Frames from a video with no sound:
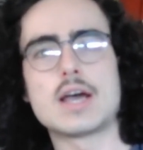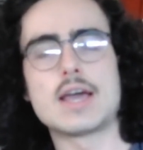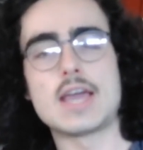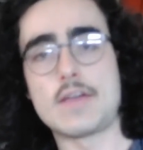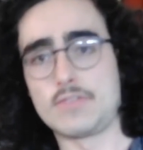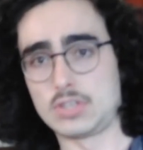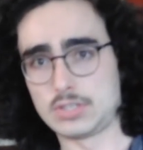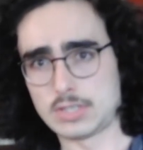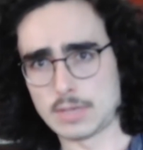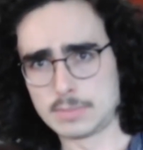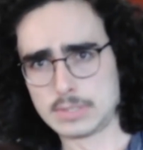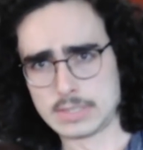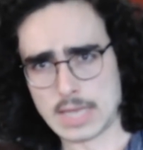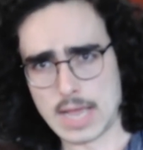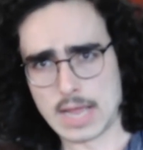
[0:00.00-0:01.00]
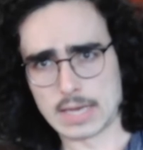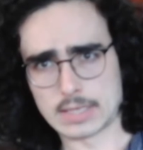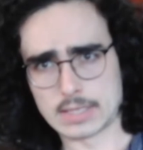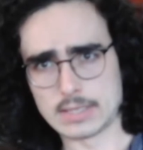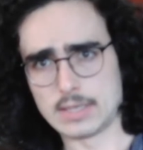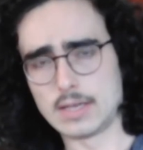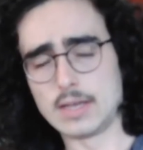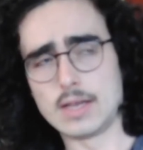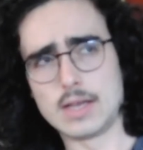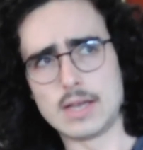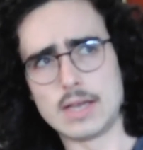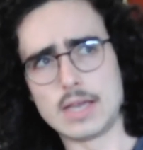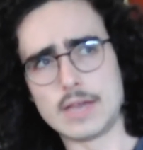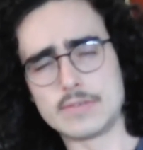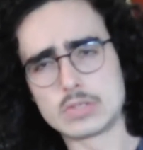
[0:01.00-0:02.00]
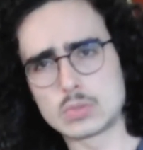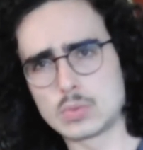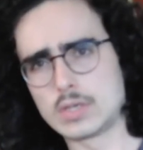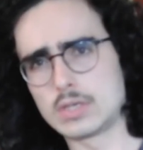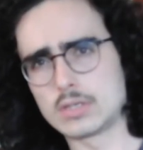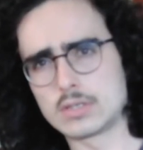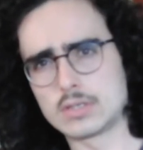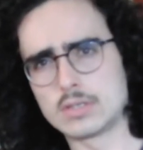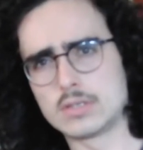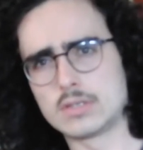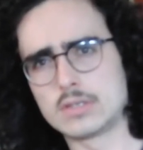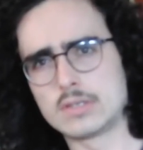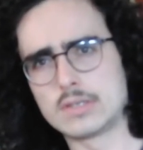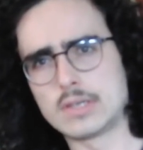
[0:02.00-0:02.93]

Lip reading: I have a Substack, I have a Twitter,